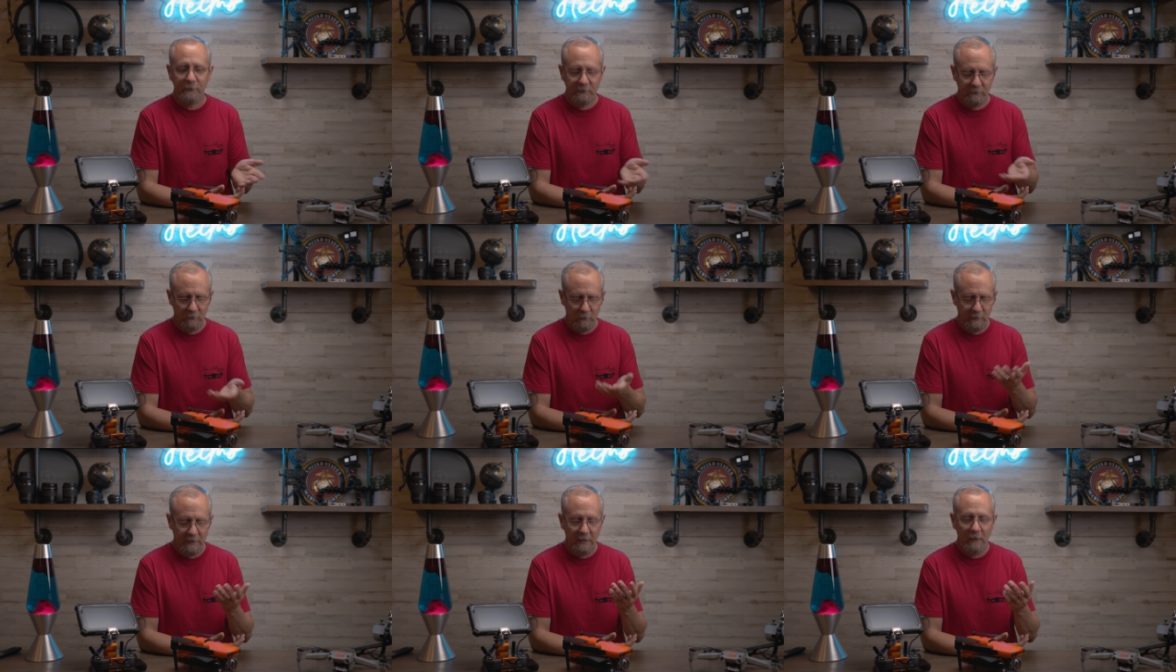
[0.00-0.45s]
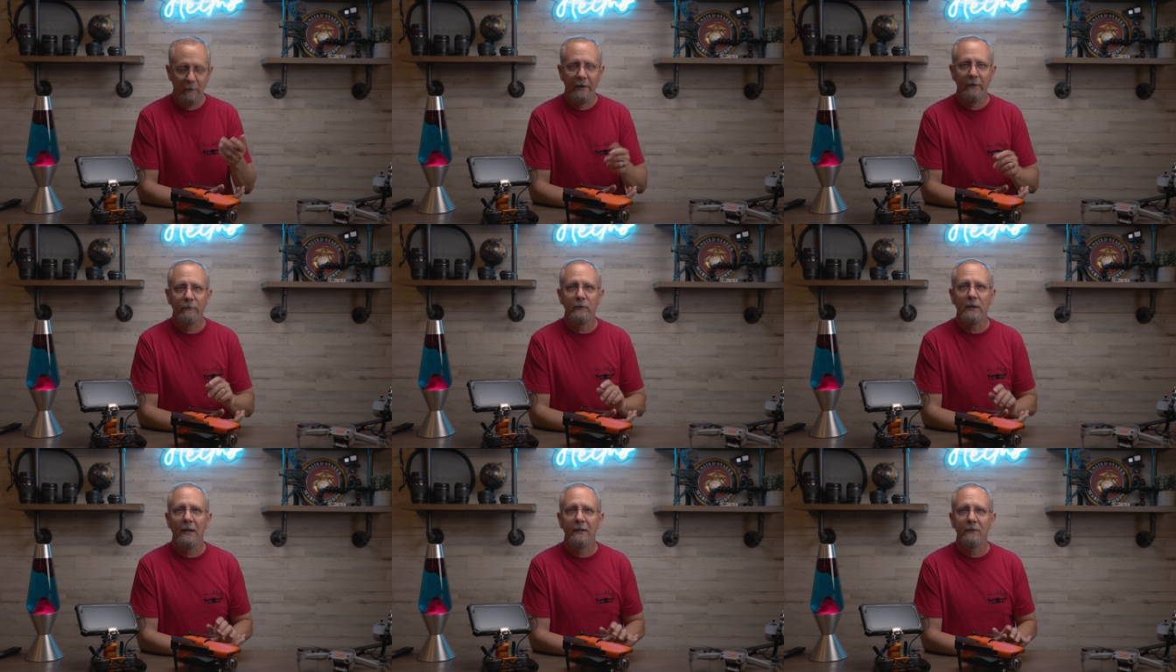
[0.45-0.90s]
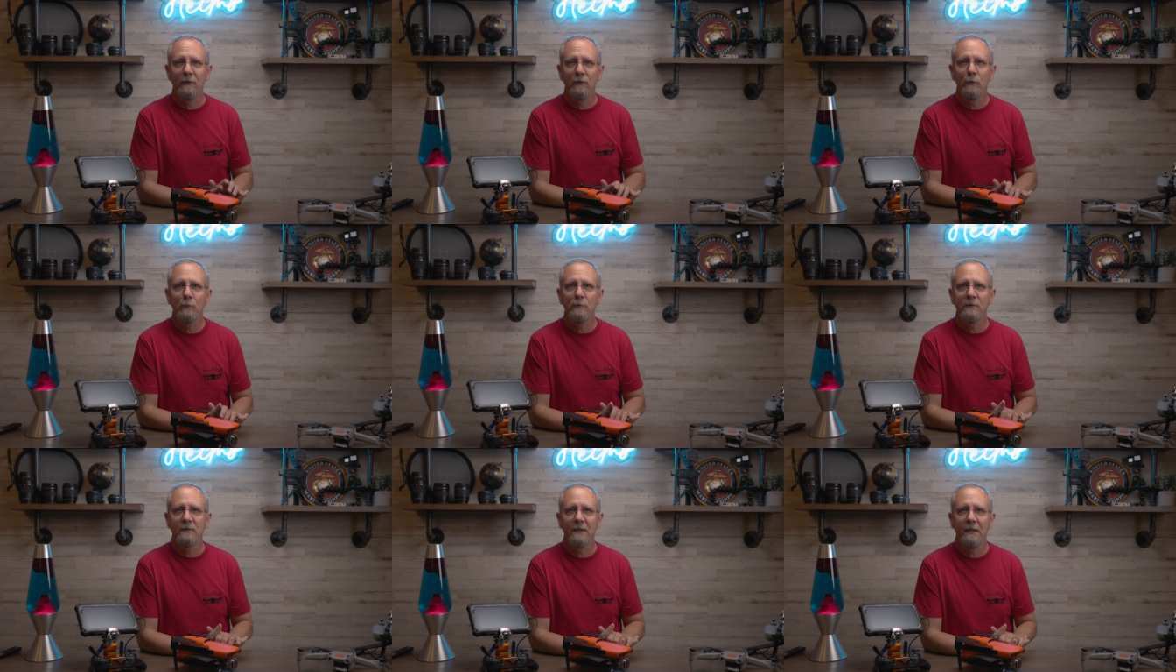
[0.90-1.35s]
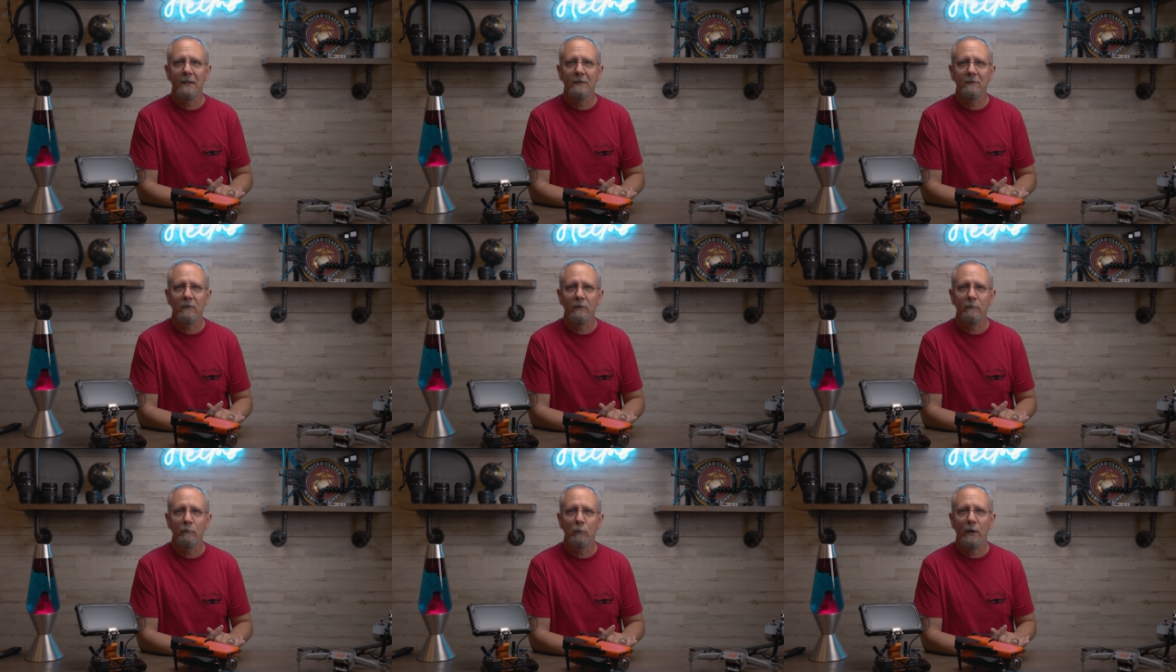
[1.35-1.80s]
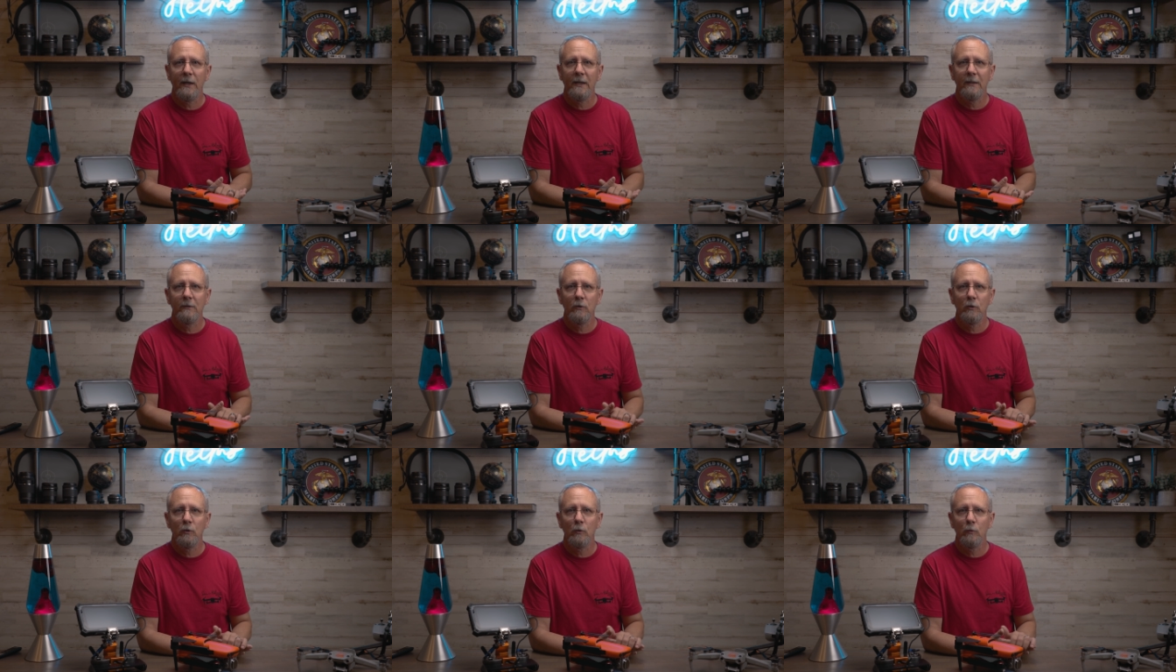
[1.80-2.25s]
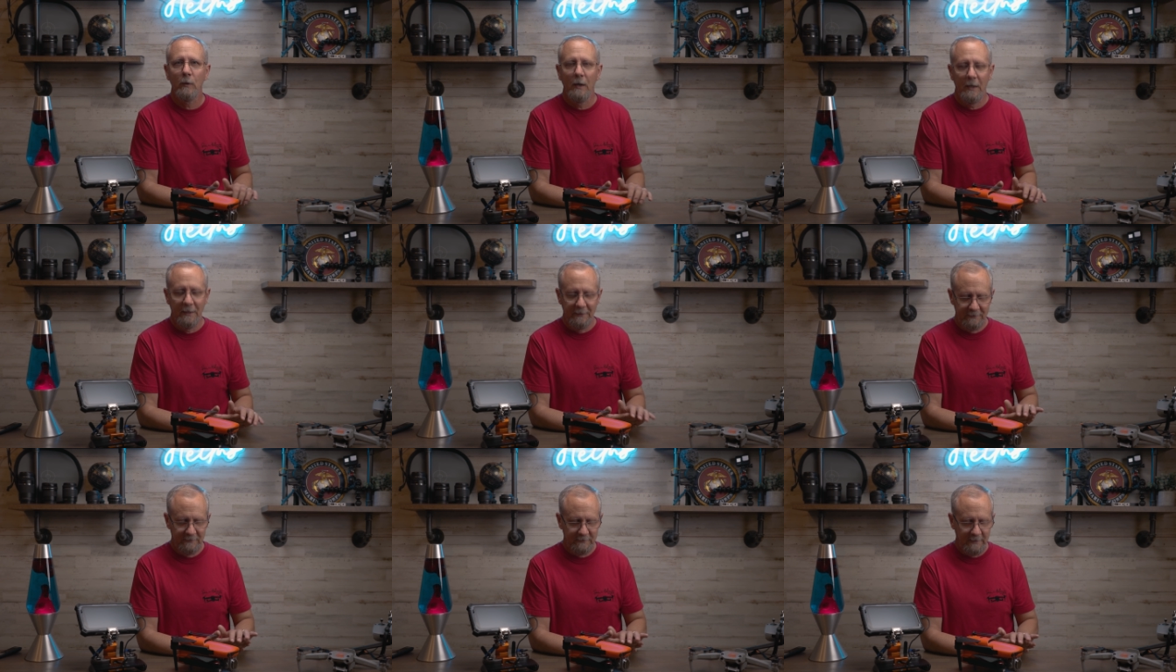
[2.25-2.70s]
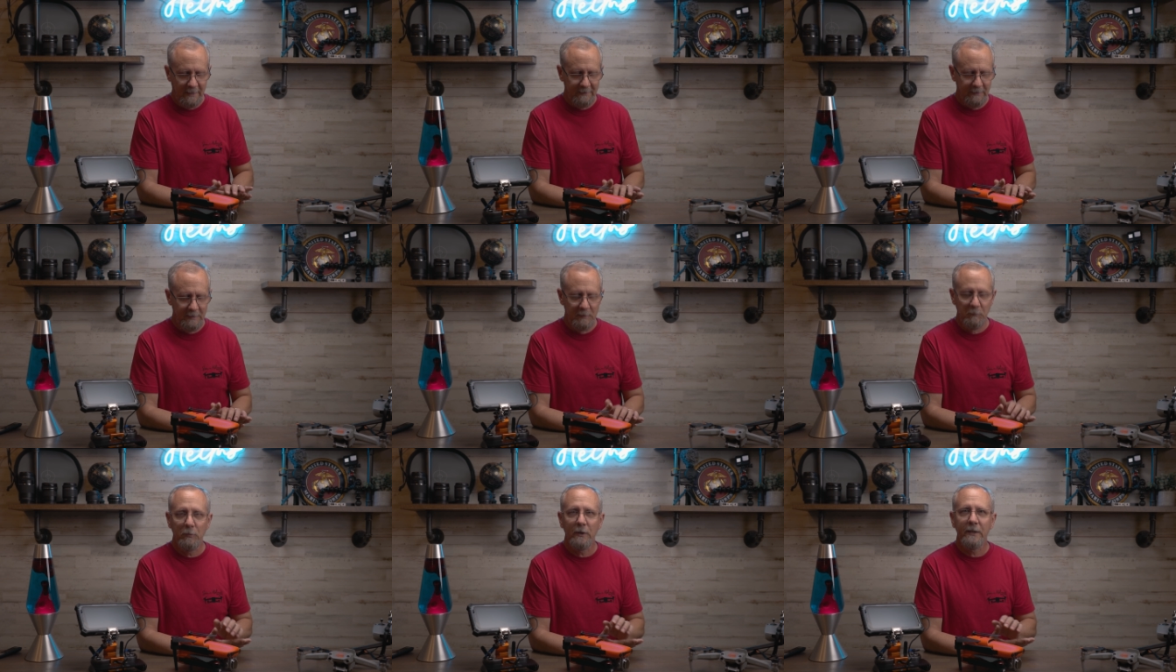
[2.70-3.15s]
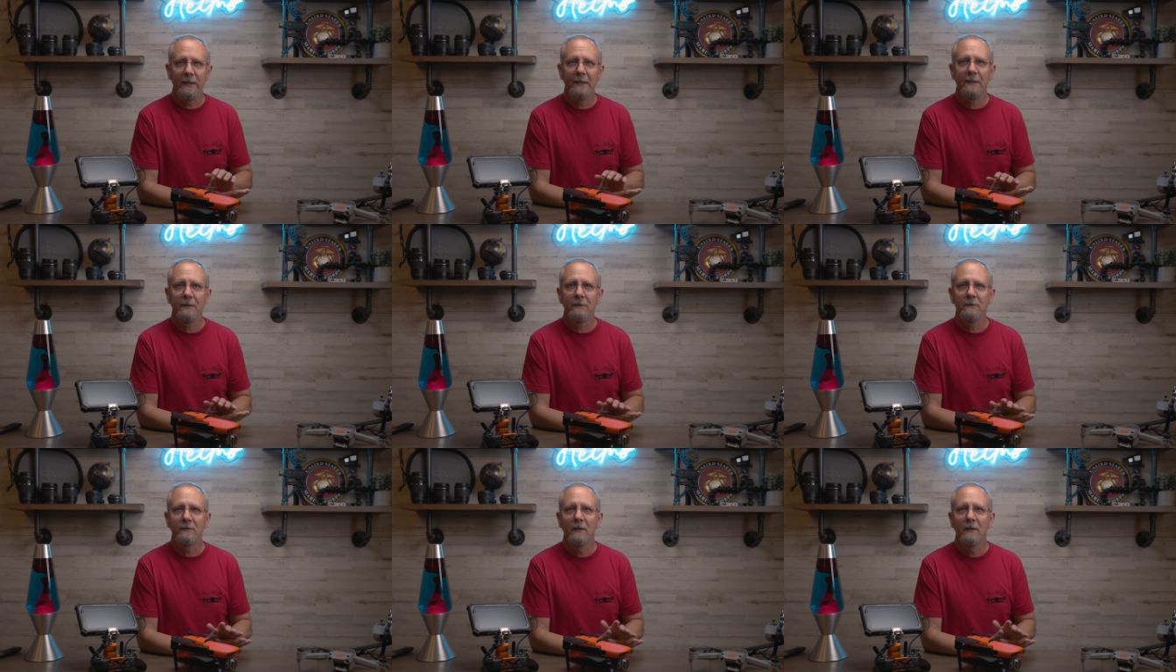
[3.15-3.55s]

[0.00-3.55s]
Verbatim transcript: So now I've got two sets of brand new silent blades,